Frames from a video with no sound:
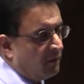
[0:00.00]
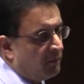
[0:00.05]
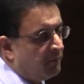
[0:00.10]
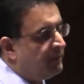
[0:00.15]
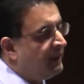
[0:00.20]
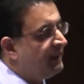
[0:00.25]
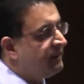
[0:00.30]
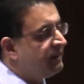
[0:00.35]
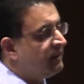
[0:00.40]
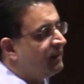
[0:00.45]

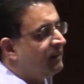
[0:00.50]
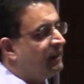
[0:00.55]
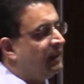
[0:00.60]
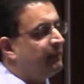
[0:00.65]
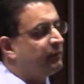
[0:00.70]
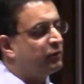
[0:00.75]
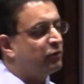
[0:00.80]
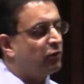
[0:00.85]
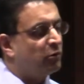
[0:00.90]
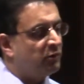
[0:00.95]
Basically, the
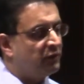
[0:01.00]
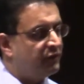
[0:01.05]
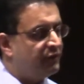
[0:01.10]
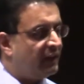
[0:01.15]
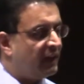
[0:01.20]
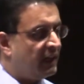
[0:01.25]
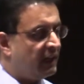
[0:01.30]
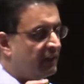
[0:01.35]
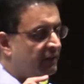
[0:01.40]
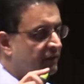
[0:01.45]
LAMS score was
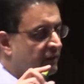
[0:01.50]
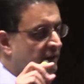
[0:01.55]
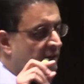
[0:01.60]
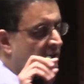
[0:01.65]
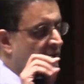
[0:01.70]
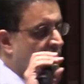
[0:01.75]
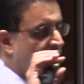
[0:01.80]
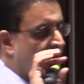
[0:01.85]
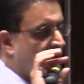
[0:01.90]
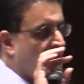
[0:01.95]
5.
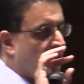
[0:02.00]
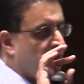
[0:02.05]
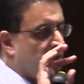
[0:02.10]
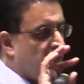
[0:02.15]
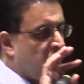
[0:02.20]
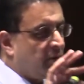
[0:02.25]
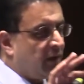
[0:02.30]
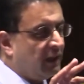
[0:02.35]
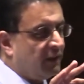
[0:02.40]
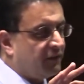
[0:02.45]
So
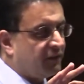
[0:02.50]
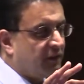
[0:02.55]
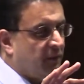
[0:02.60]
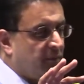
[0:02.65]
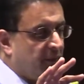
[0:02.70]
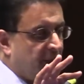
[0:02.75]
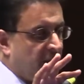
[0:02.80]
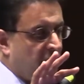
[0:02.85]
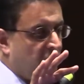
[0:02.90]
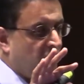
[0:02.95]
you have
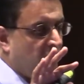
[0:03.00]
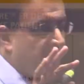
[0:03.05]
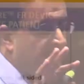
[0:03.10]
somebody who